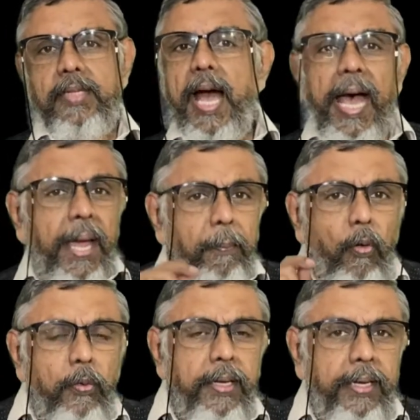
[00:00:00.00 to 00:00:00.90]
I'm
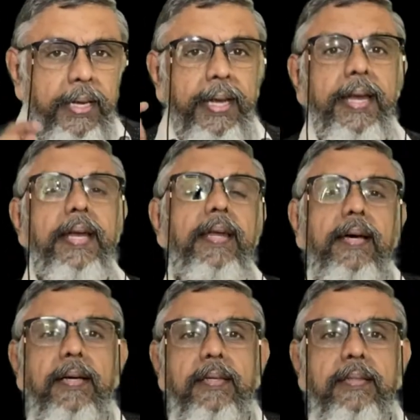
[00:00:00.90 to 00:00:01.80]
not a kid
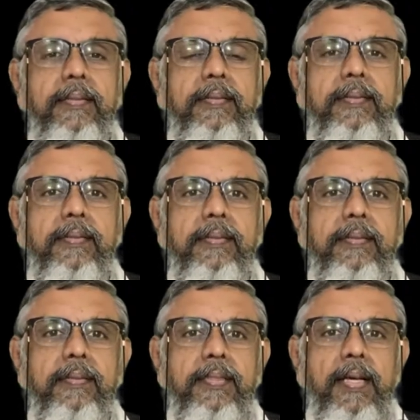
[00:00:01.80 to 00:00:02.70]

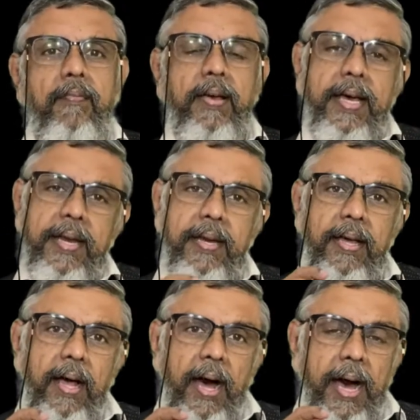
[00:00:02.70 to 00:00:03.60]
where
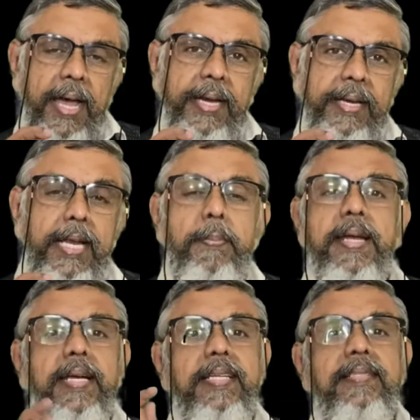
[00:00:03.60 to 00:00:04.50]
I
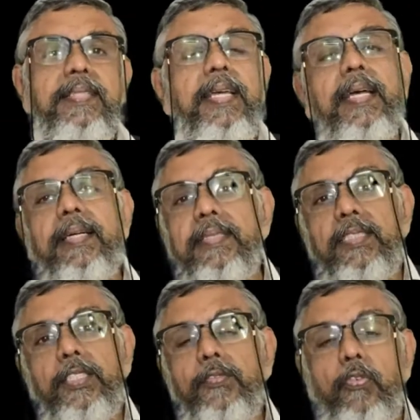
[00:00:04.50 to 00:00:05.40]
deliberately seek
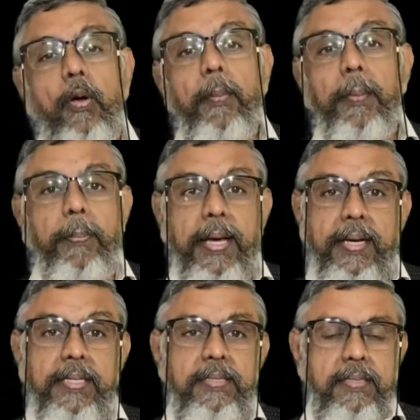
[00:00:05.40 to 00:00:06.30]
attention from my
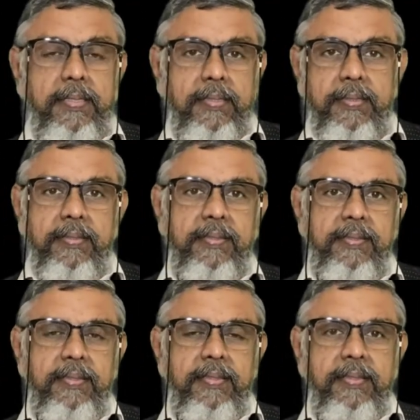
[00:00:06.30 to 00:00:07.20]
parents.
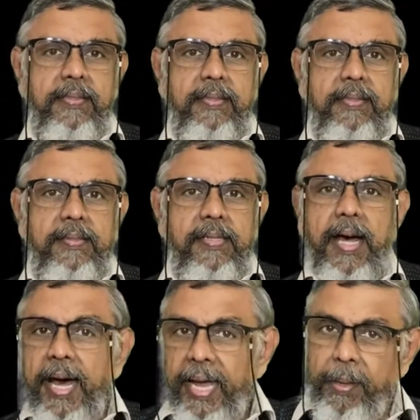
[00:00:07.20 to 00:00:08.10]

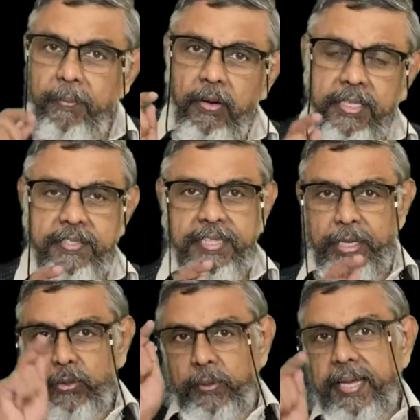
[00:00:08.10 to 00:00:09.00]
I'm not a
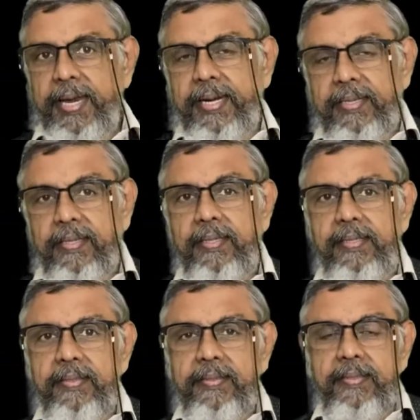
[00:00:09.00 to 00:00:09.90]
psycho character
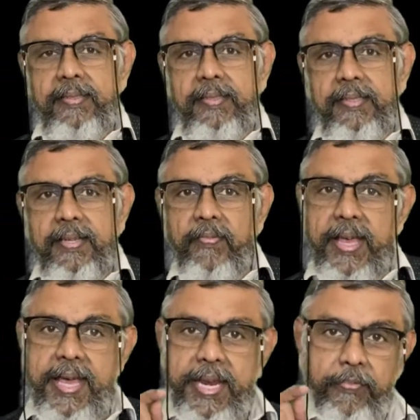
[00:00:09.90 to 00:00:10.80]

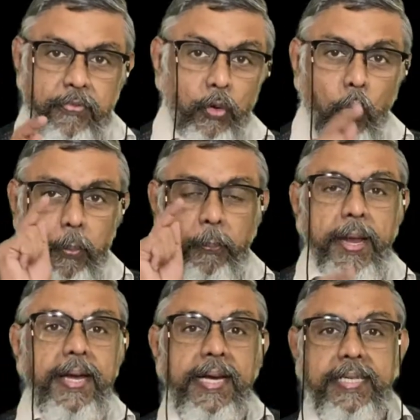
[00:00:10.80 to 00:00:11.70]
where if don't
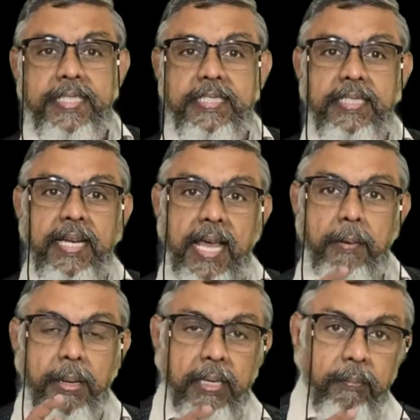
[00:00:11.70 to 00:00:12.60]
pay attention I'll
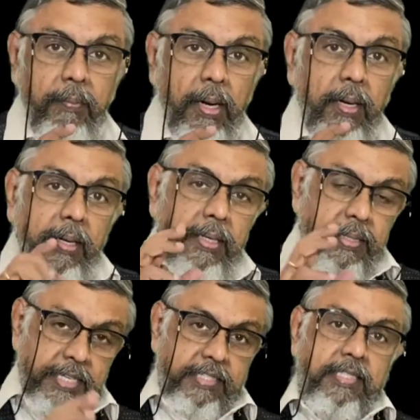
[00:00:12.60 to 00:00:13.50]
become
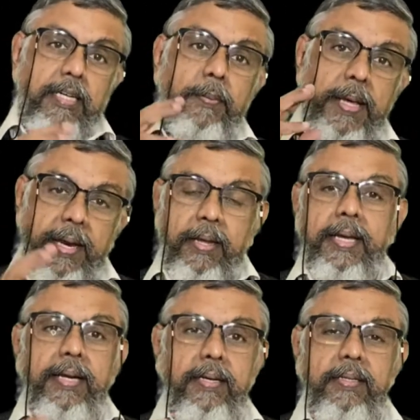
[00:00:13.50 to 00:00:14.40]
disturbed,
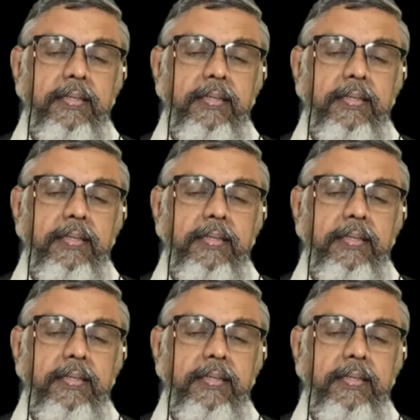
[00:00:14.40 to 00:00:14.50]
arrogant.